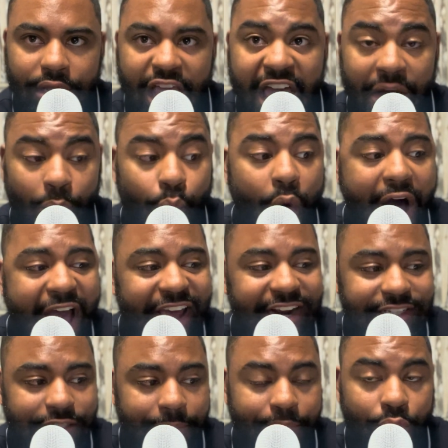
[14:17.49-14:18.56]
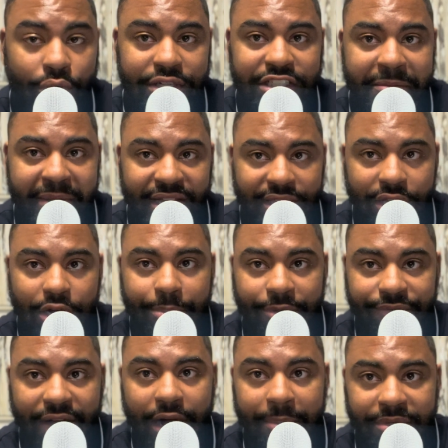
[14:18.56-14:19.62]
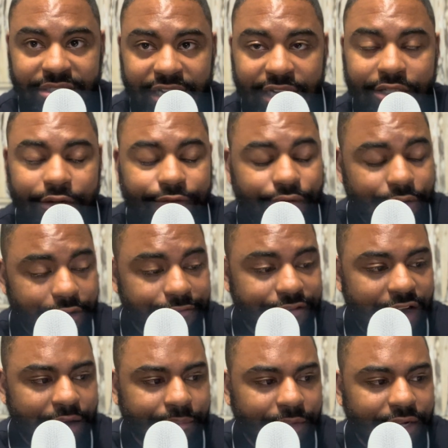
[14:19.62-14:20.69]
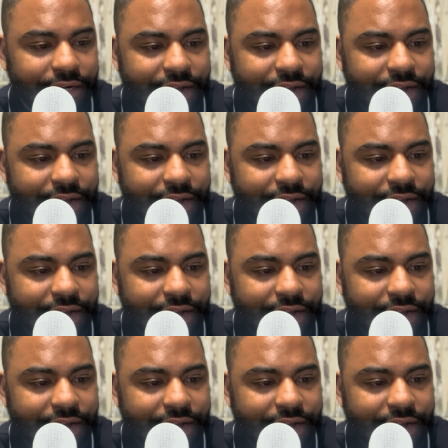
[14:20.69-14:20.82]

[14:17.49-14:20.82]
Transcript: and why it is important to be a leader, provider, and protector for your family.